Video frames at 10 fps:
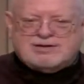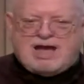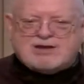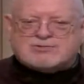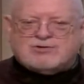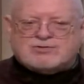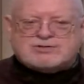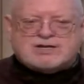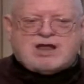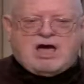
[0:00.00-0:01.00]

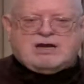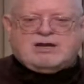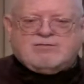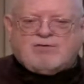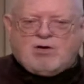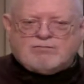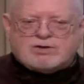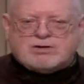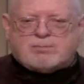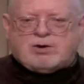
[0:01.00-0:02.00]
Dinosaurs did not
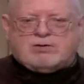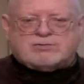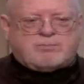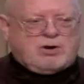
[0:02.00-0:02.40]
evolve into birds.